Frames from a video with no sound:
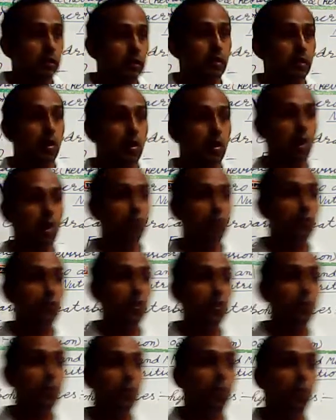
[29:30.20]
of
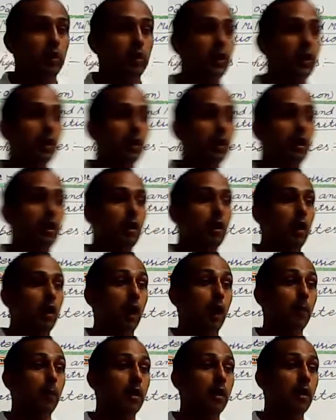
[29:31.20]
body
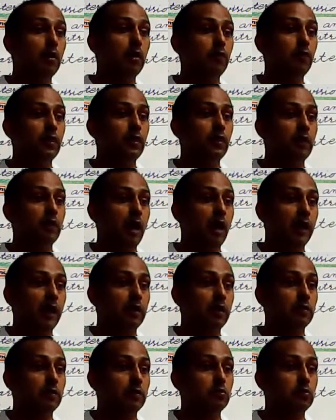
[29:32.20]
among with
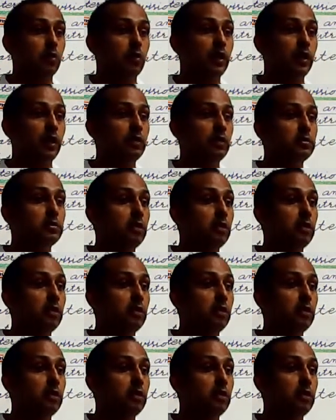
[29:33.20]
iron. So it is